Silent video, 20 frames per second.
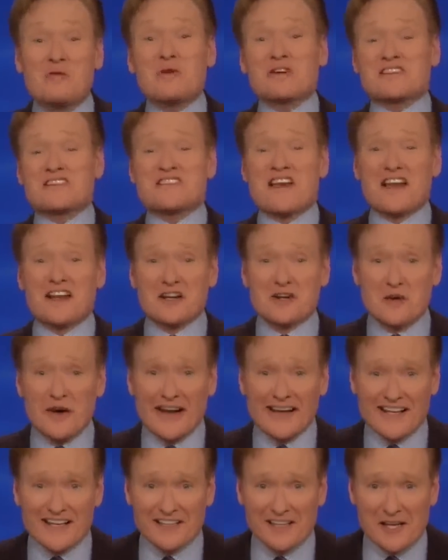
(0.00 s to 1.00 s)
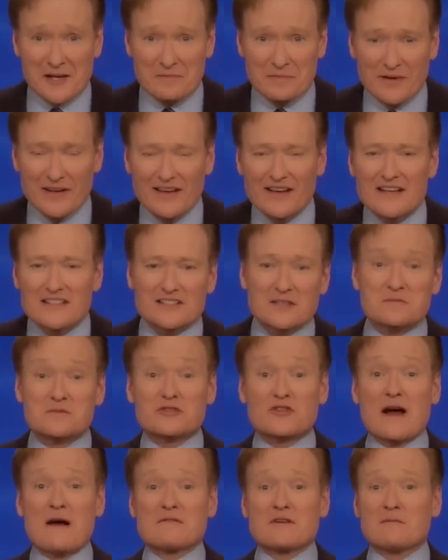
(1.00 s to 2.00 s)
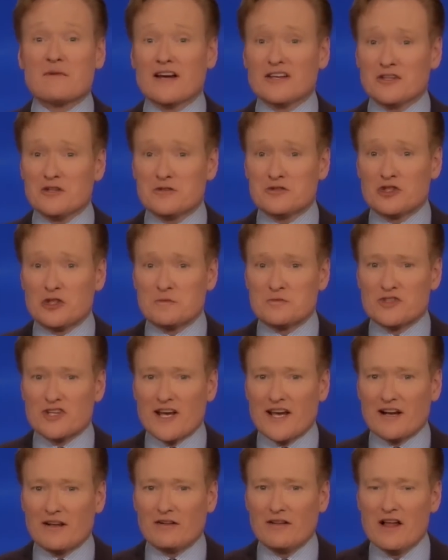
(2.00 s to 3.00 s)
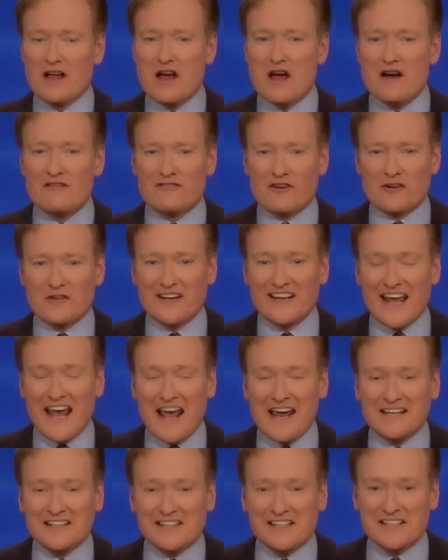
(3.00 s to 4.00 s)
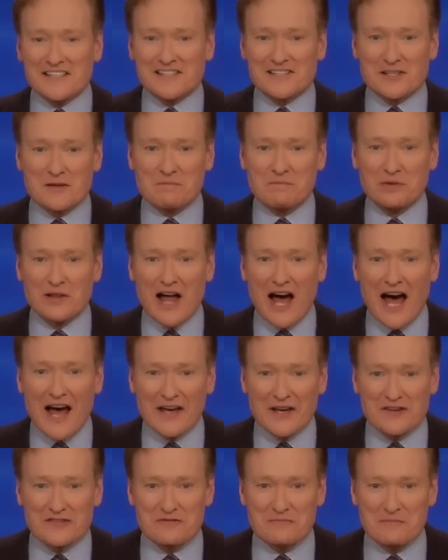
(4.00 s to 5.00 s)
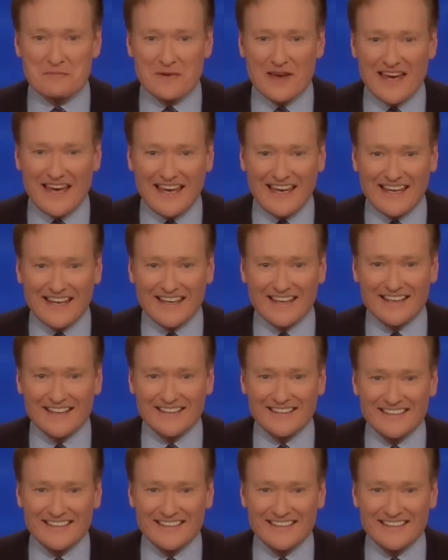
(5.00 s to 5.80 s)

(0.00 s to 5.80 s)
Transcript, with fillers: Wasn't that a great clip? Subscribe to my YouTube channel for an endless supply of me.